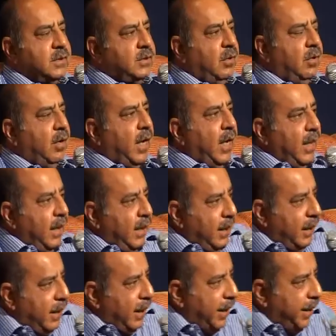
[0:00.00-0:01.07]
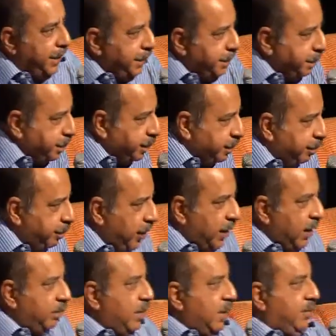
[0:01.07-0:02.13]
So I'll uh,
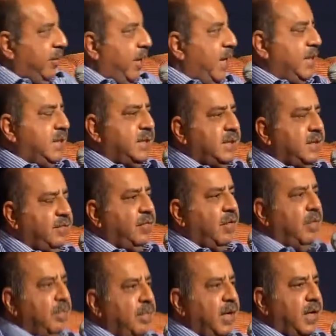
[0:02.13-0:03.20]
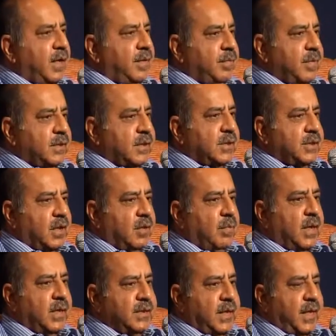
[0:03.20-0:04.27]
pick up the threads from where Mr.
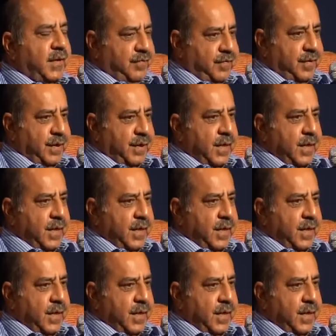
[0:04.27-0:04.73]
Sharma has left,